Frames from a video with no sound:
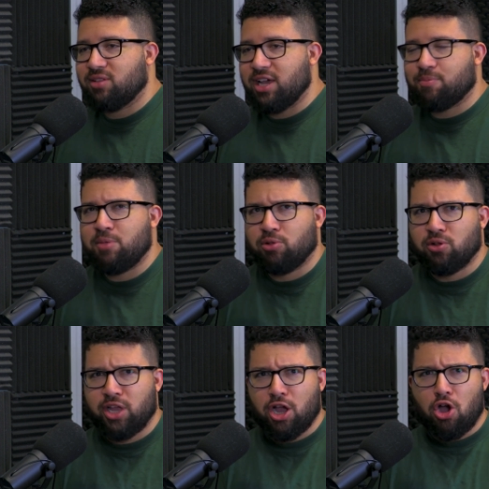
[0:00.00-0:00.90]
Like, people
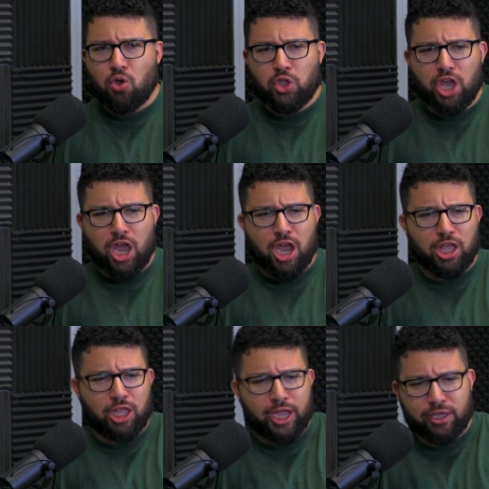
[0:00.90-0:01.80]
are like, oh,
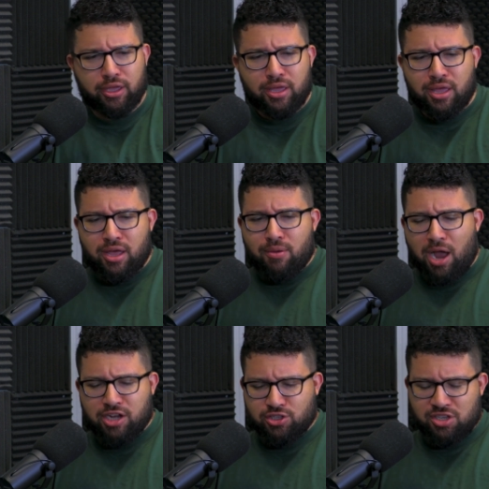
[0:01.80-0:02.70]
yeah, like,
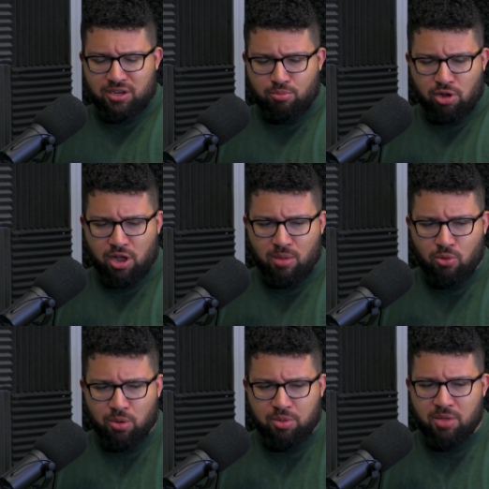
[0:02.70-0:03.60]
I just need to bring on
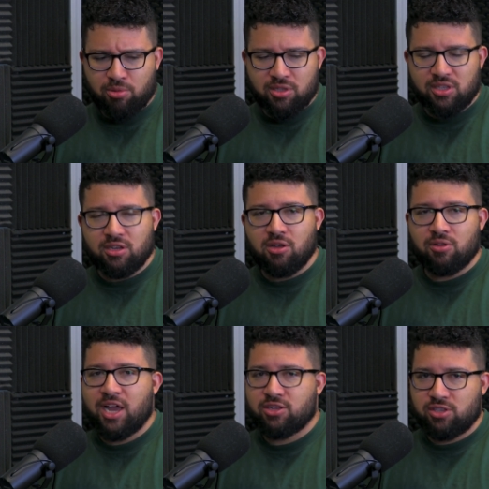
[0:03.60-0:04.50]
more people. It's like, no,
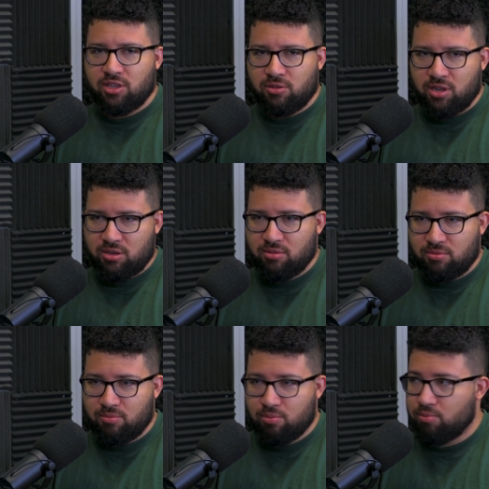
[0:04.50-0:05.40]
actually, you need to
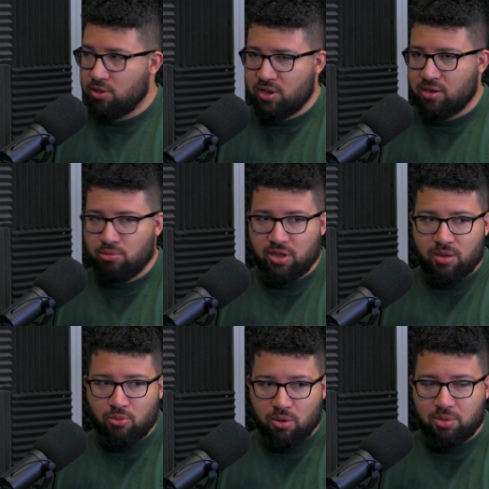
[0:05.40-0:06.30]
bring
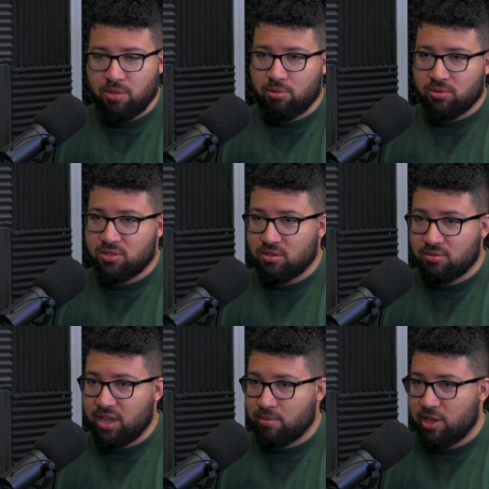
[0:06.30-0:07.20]
in more people to like